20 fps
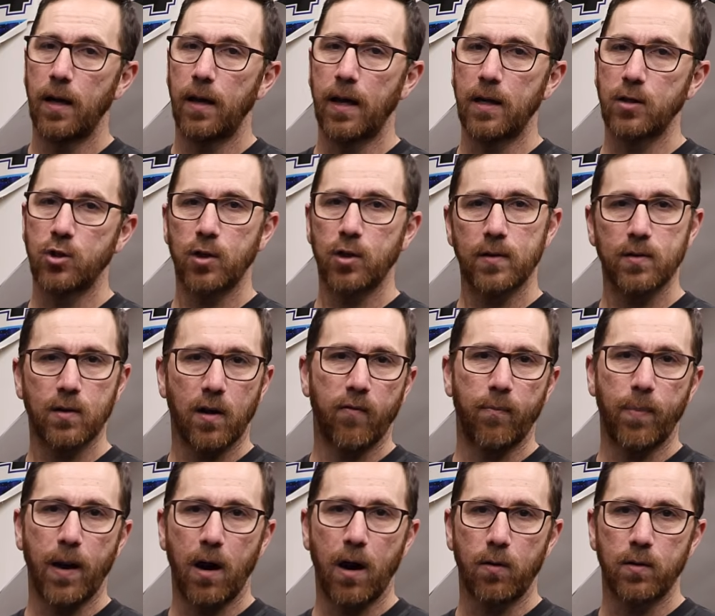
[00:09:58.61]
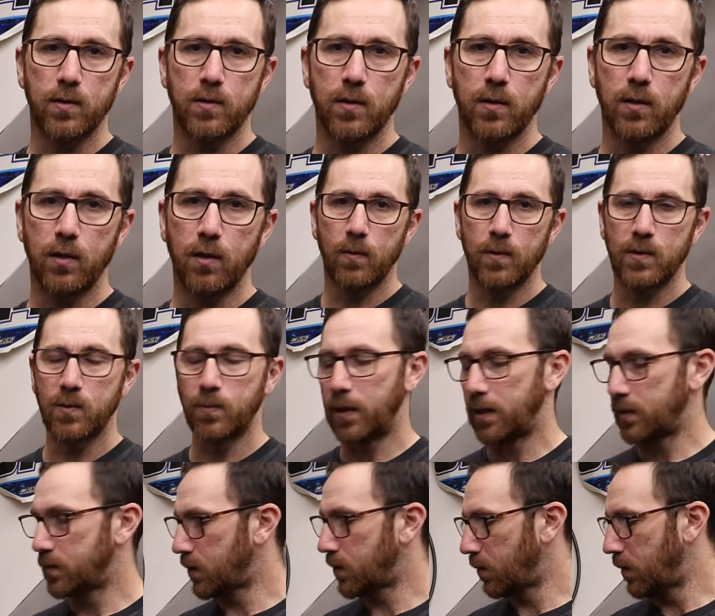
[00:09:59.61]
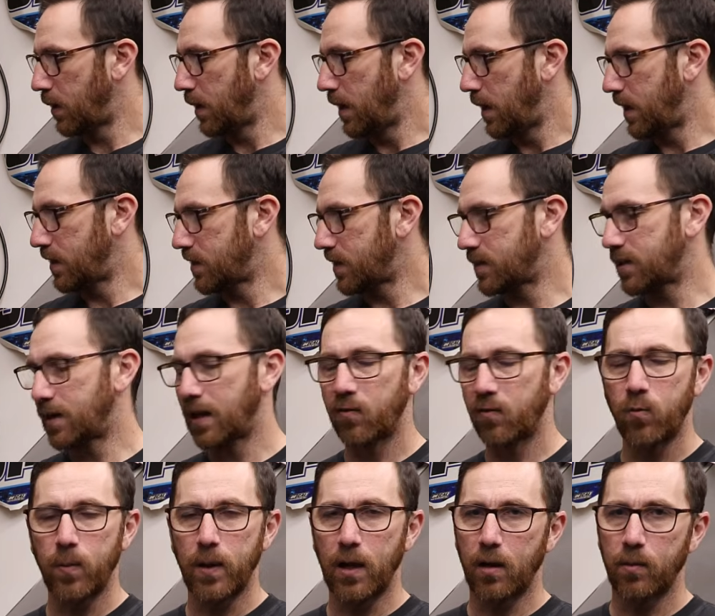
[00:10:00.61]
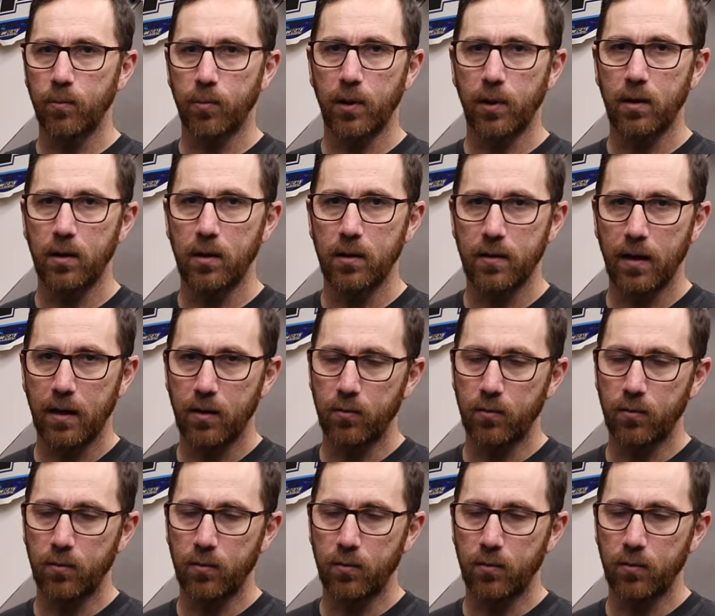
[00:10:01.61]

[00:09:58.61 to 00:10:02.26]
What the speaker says: and that shuts off power to USB. So it doesn't have to be unplugged.